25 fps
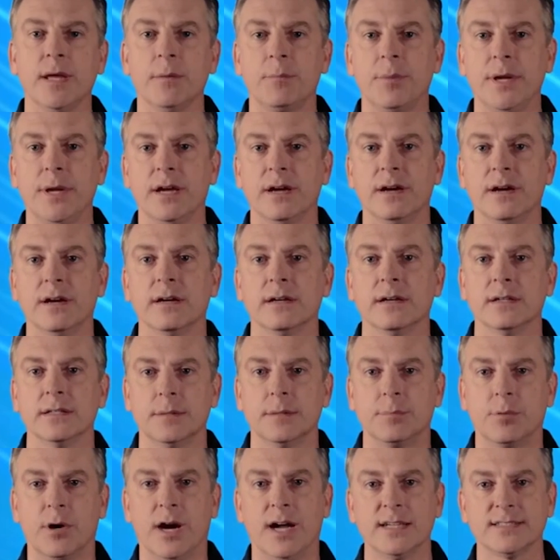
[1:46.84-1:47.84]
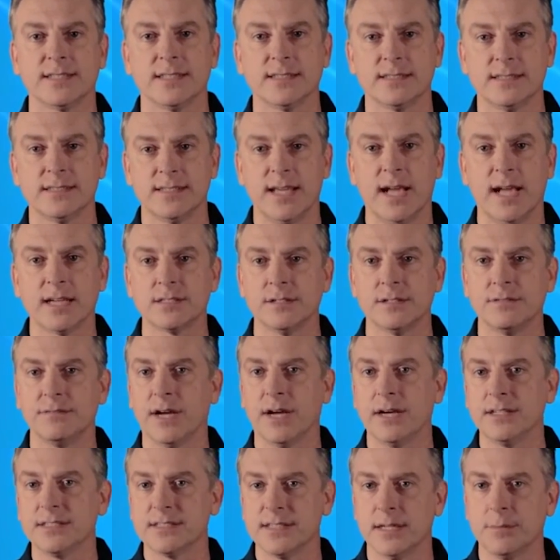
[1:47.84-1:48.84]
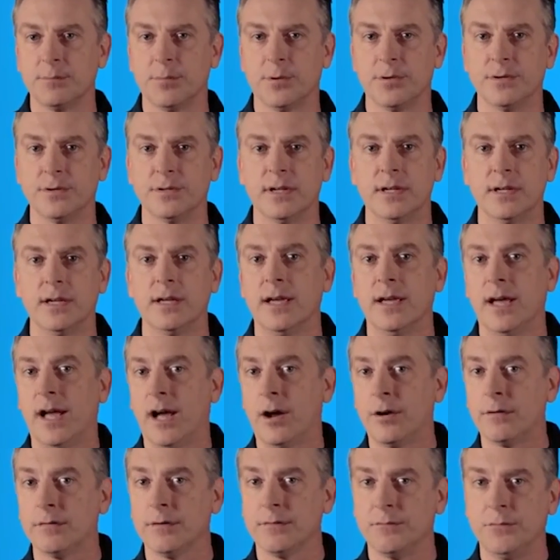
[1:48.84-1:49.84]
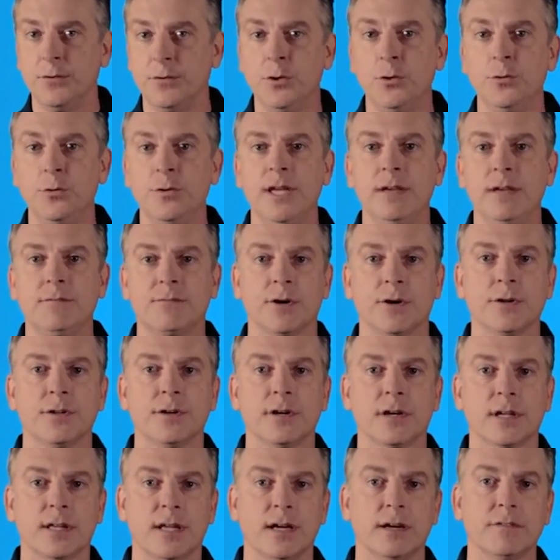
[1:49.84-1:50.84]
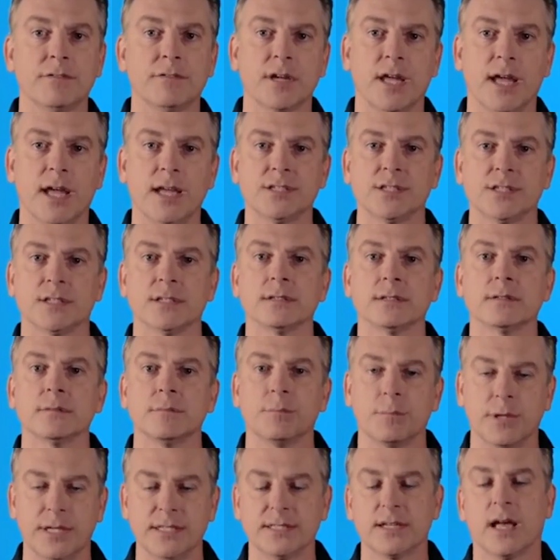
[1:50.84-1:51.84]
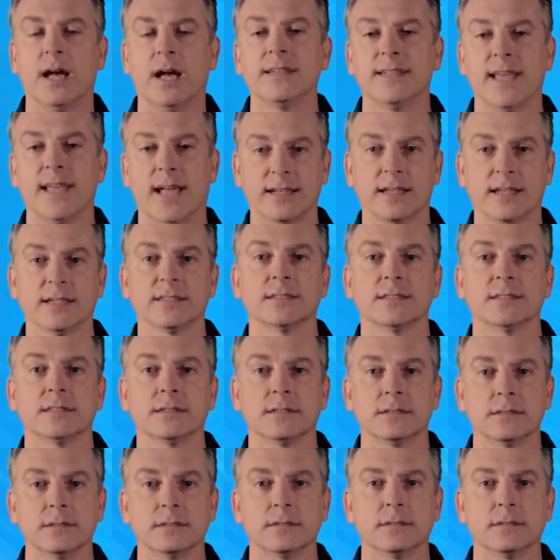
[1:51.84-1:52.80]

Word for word: may appear, the process is actually very simple. However, if you need further clarification, please contact us.